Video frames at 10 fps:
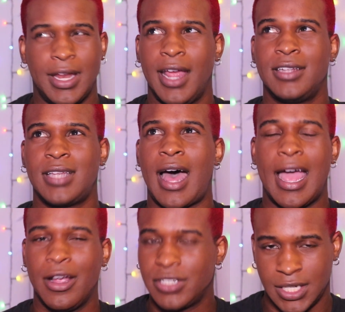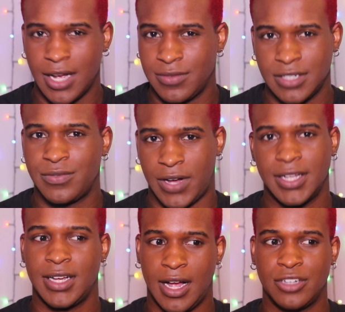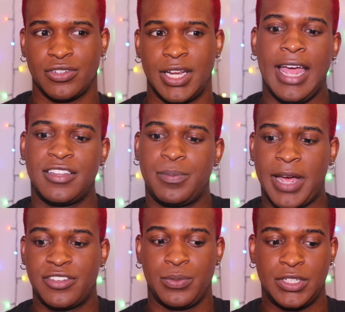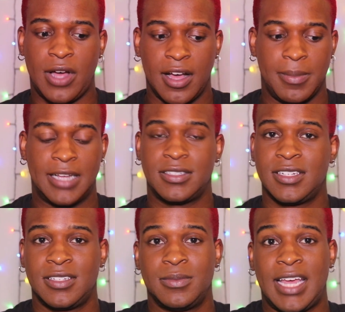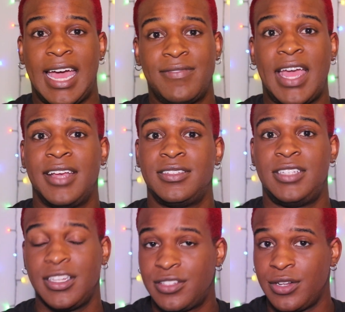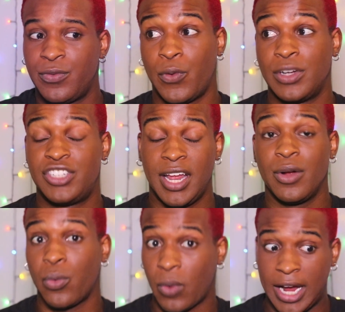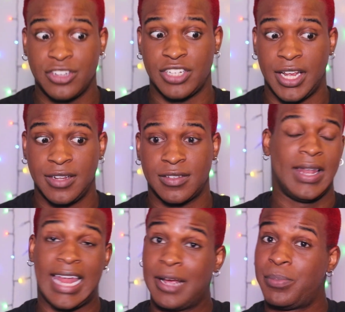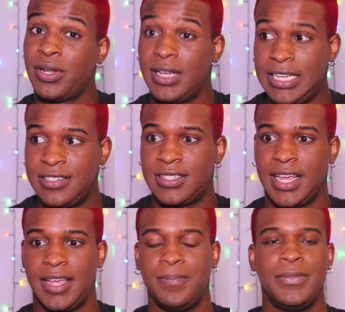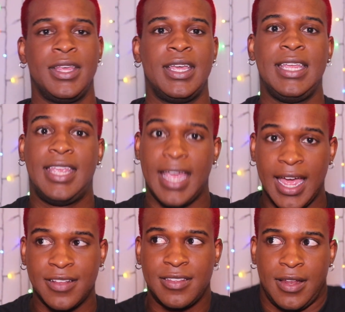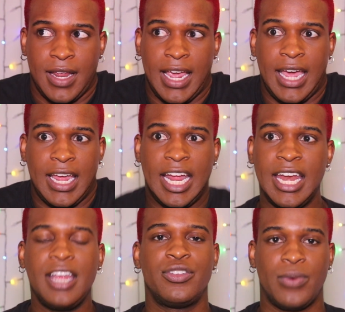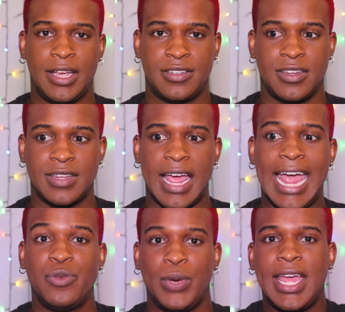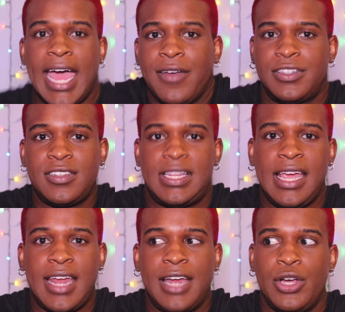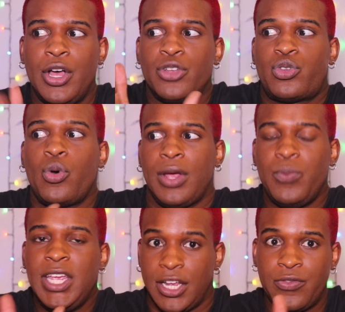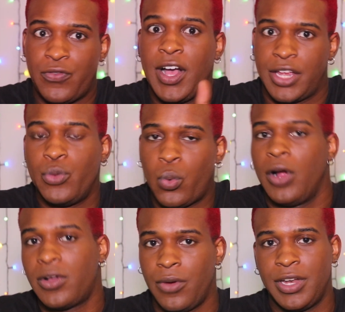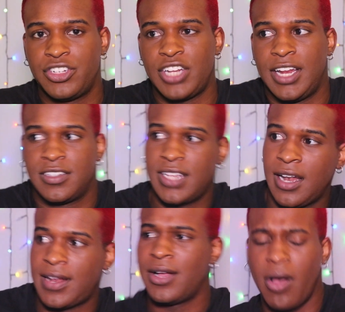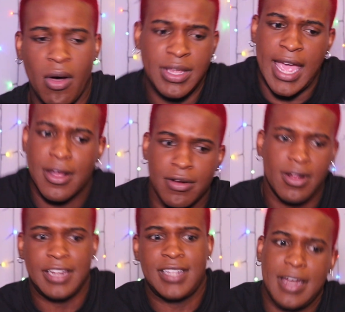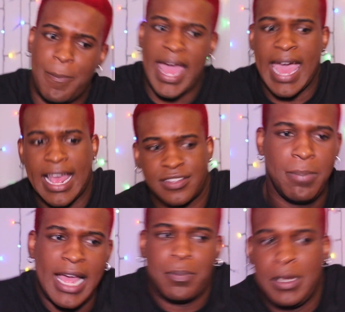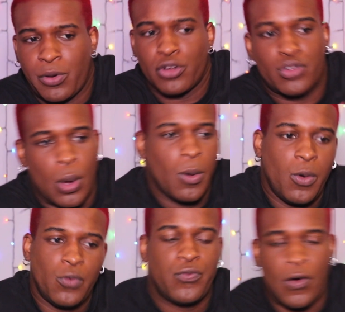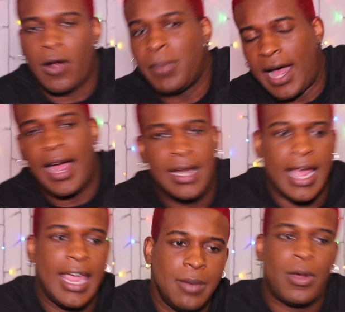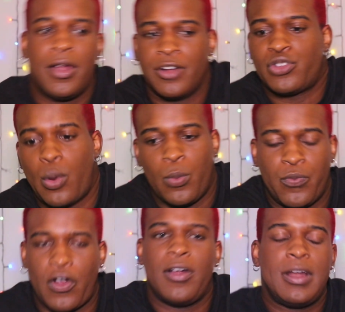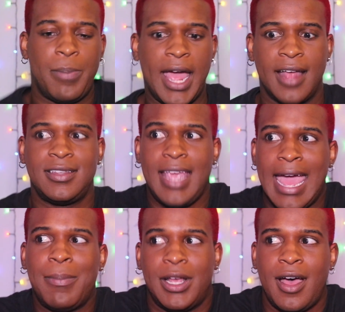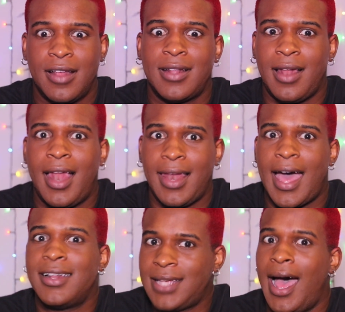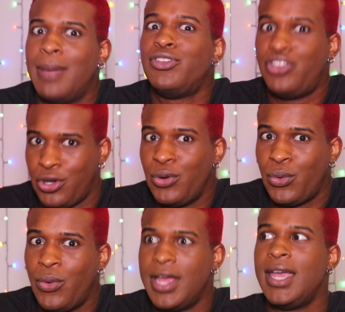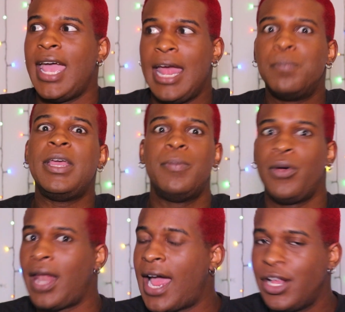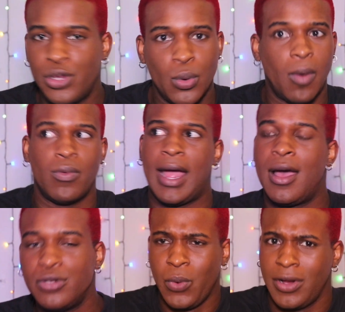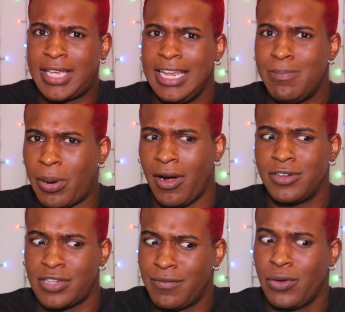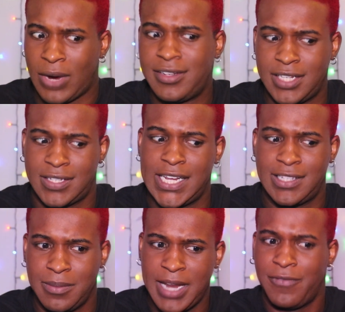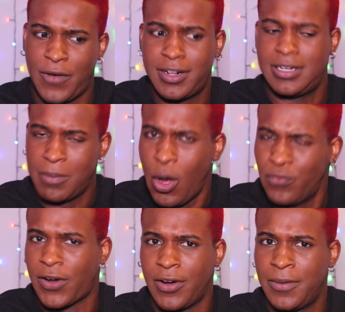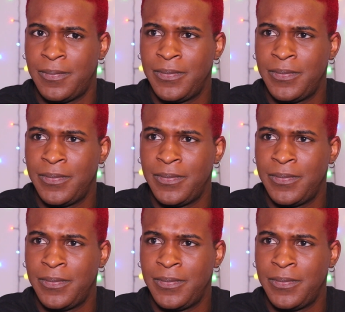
entirety of this fucking country, especially talking about systems that have existed for generations, like policing, yes, it is racist, and we have to say that so that we can fucking work on this shit, instead of like, oh yeah, girl, it's in the past. Black people are so far behind the 8 ball. They're so far in the past. Yeah, because a lot of time you and people like you around were key parts of the racist system that fucked them over.